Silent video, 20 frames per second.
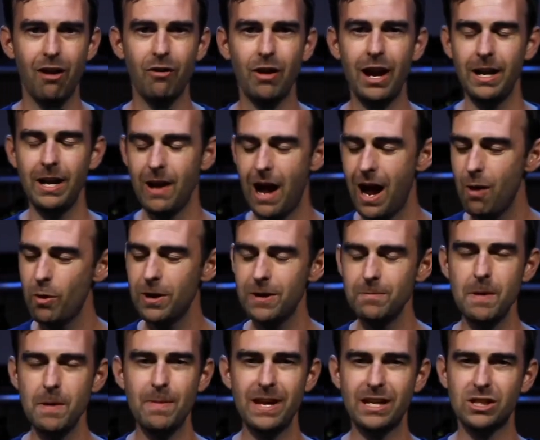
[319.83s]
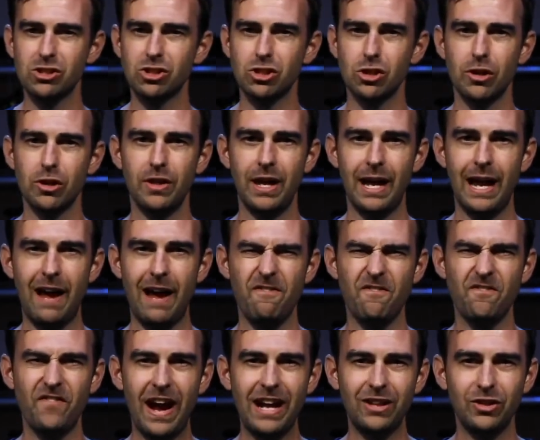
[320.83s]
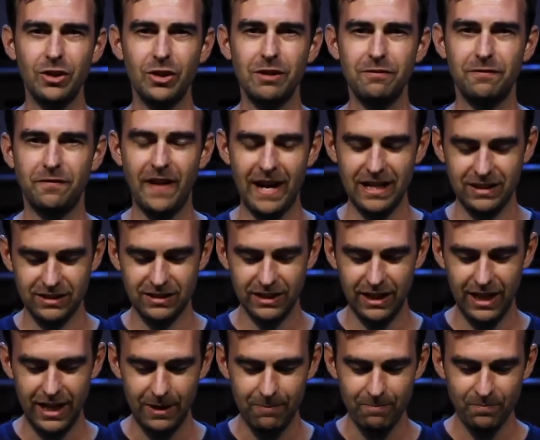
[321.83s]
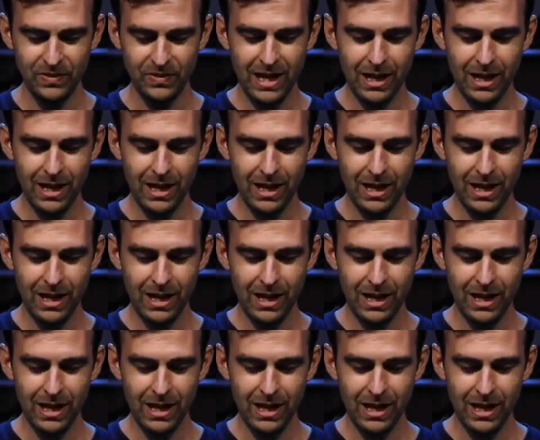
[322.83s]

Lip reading: All right, I want to be making sure that I fight the good fight today.